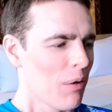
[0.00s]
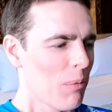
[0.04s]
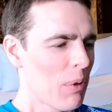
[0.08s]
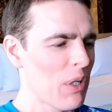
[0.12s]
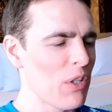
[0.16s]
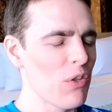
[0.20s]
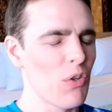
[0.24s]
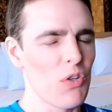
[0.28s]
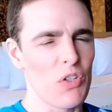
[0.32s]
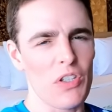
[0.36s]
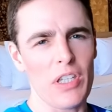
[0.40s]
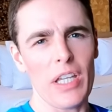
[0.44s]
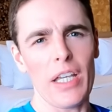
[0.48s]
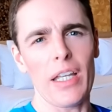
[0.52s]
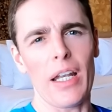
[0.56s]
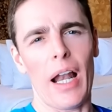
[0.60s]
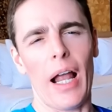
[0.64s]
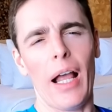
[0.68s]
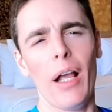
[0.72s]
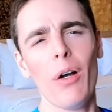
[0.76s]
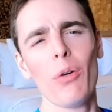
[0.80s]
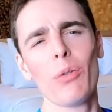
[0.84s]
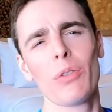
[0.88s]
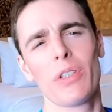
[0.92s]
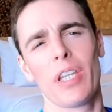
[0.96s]
When you stay in a
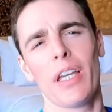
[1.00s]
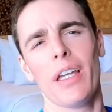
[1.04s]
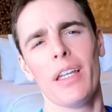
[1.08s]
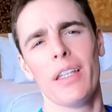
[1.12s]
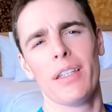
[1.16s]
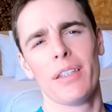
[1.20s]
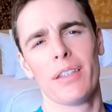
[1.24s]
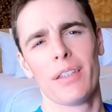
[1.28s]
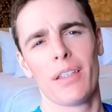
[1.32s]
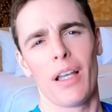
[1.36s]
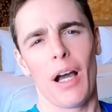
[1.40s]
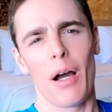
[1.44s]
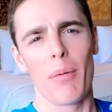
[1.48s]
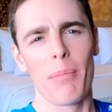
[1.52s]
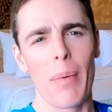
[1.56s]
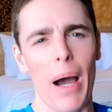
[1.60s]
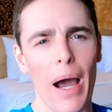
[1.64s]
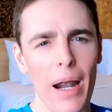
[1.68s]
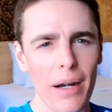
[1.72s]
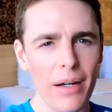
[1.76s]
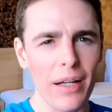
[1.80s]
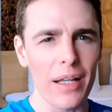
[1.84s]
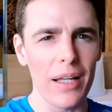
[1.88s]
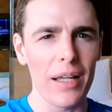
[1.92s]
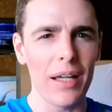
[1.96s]
Hilton, a
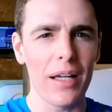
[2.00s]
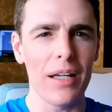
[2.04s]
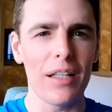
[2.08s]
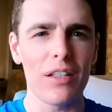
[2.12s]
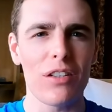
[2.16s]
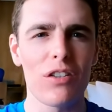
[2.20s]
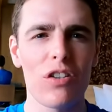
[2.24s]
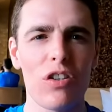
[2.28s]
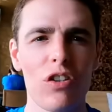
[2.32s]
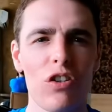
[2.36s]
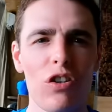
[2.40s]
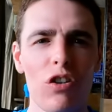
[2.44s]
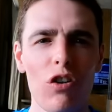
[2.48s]
Marriott,